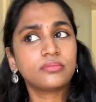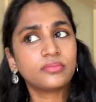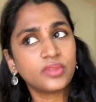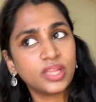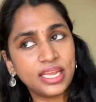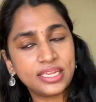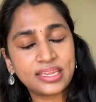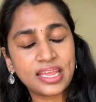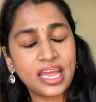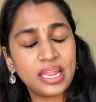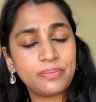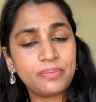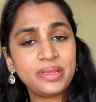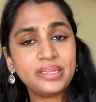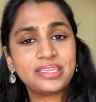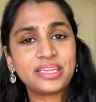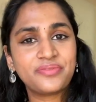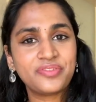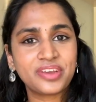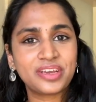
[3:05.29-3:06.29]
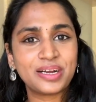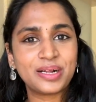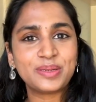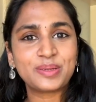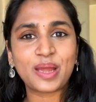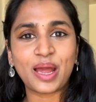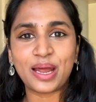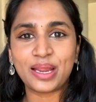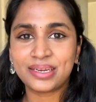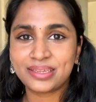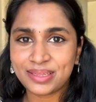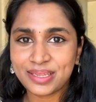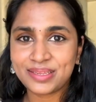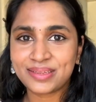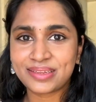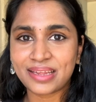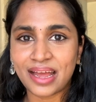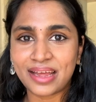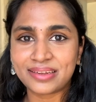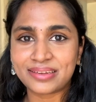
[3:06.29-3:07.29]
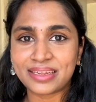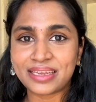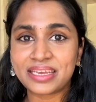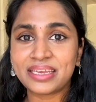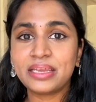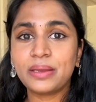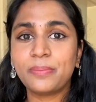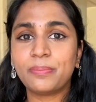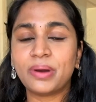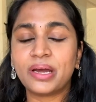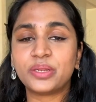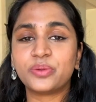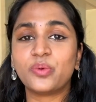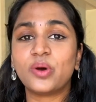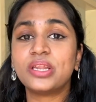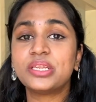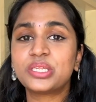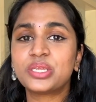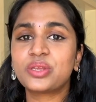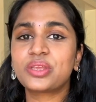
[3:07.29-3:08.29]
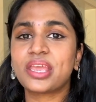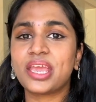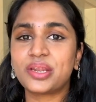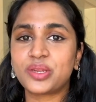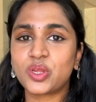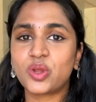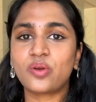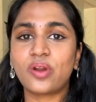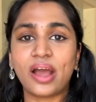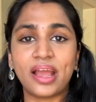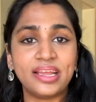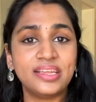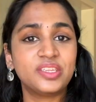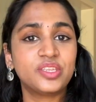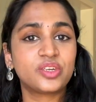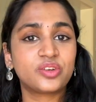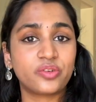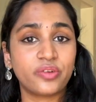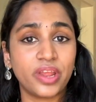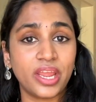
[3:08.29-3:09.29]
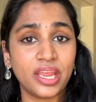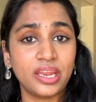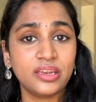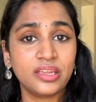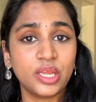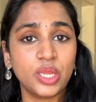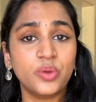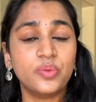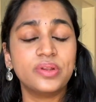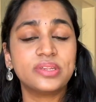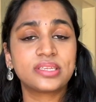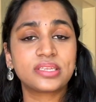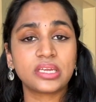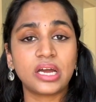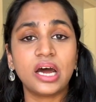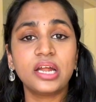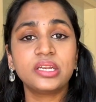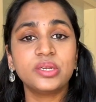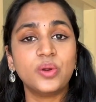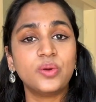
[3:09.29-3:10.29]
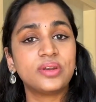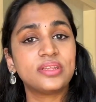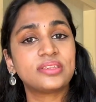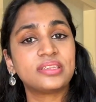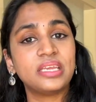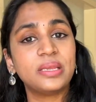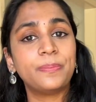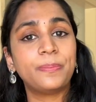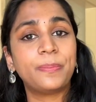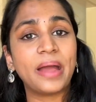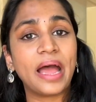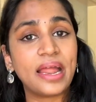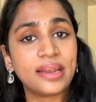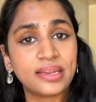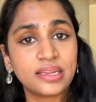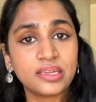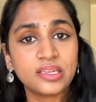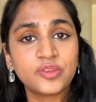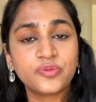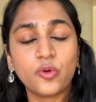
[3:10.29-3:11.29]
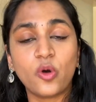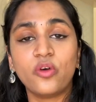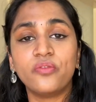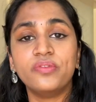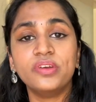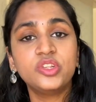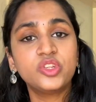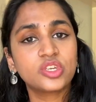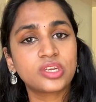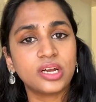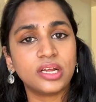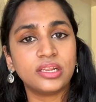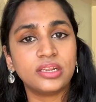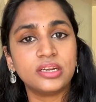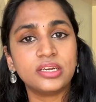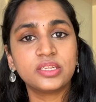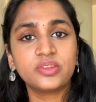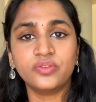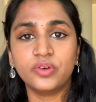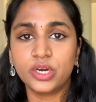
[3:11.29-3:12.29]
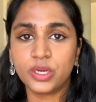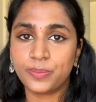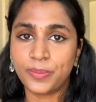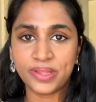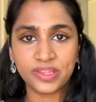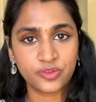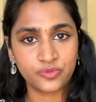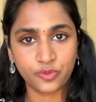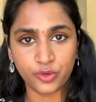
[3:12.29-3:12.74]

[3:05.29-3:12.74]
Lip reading: It can be difficult at the starting, but once you get your eyes trained, you will start noticing patterns for which colors work best for